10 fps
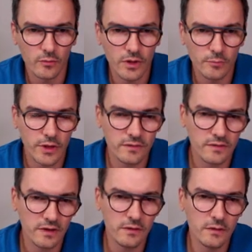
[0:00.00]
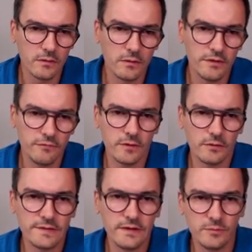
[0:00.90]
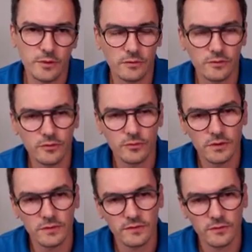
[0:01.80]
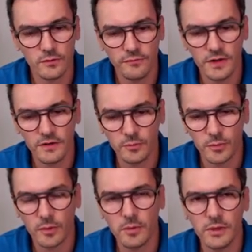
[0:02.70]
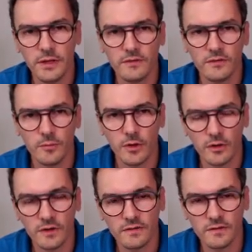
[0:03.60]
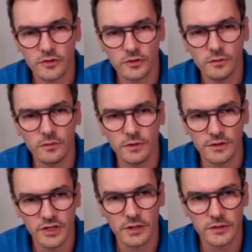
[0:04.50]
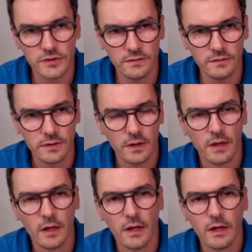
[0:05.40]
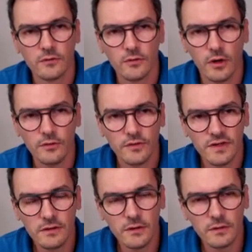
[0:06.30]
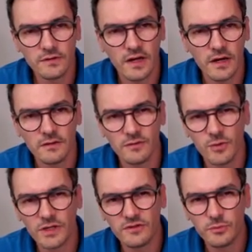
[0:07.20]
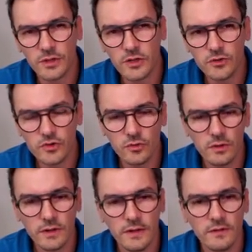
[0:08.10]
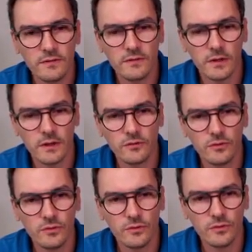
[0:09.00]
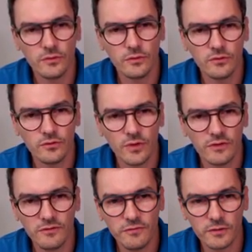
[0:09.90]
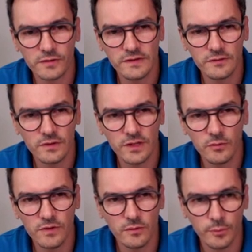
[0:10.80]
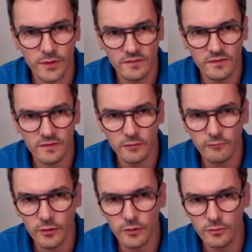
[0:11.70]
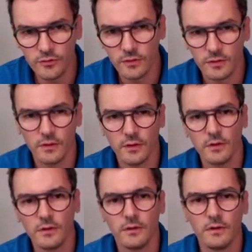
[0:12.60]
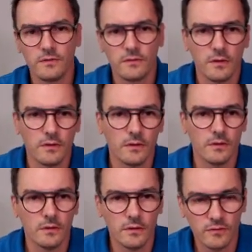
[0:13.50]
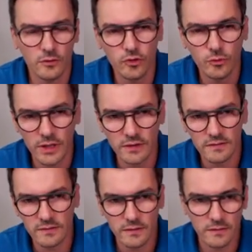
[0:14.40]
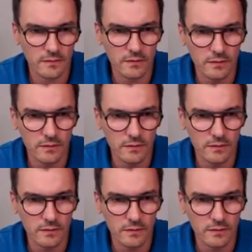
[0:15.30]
one part, technical difficulties, but you will also face probably some organizational challenges. So on the technical side, what is pretty usual is to have difficulties to deal with the persistent volumes. It's a Kubernetes